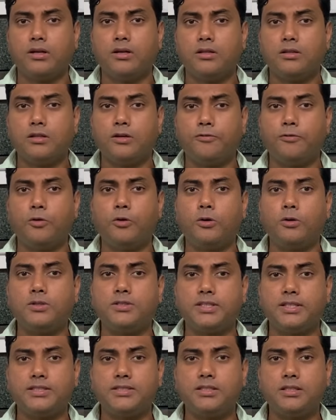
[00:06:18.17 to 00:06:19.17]
The 4 to
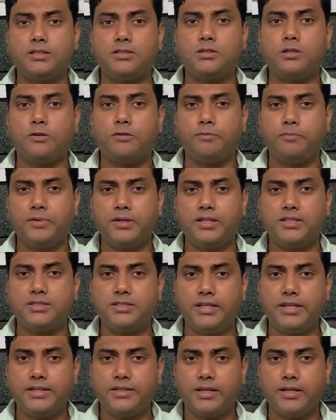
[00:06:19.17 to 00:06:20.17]
6 years of
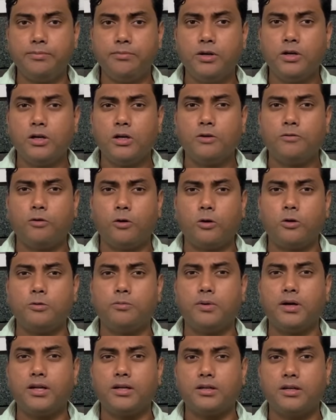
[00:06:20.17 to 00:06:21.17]
PhD time followed
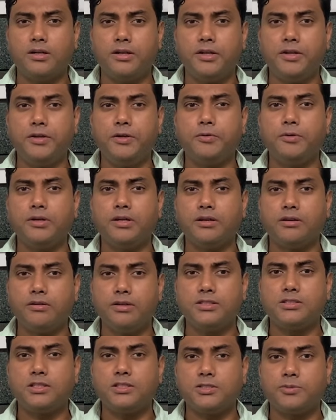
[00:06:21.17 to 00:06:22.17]
by continuing
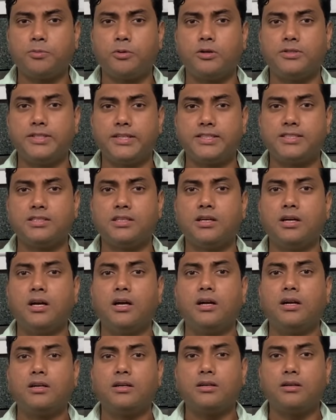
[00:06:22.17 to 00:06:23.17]
research projects
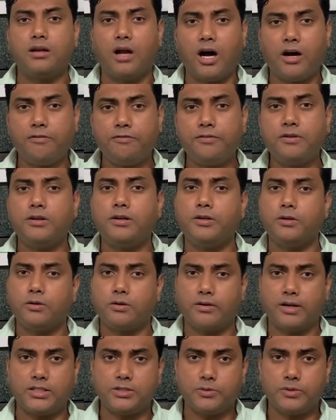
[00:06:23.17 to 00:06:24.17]
after your
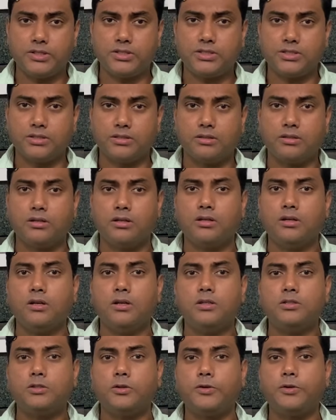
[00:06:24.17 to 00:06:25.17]
graduation.
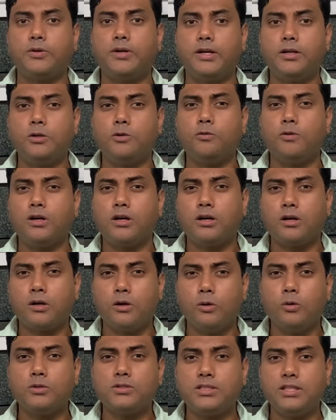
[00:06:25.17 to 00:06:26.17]
So you get to work
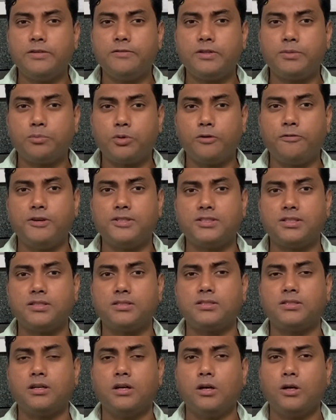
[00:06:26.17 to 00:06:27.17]
closely with
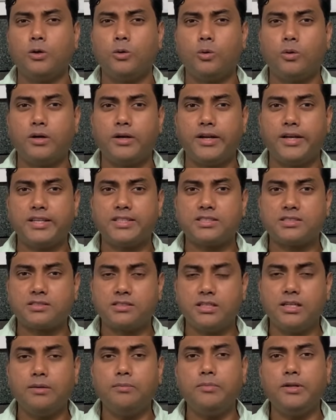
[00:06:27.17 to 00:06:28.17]
professors who are
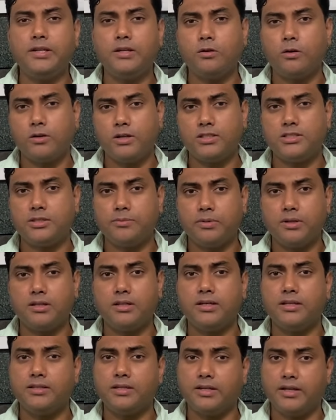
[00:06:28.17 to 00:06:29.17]
extremely knowledgeable
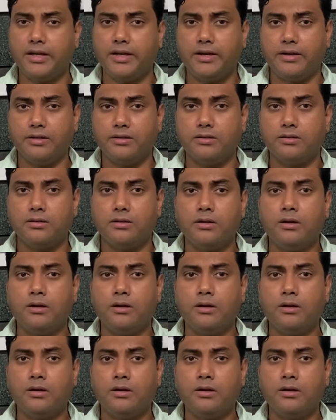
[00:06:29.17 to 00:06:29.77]
in their area.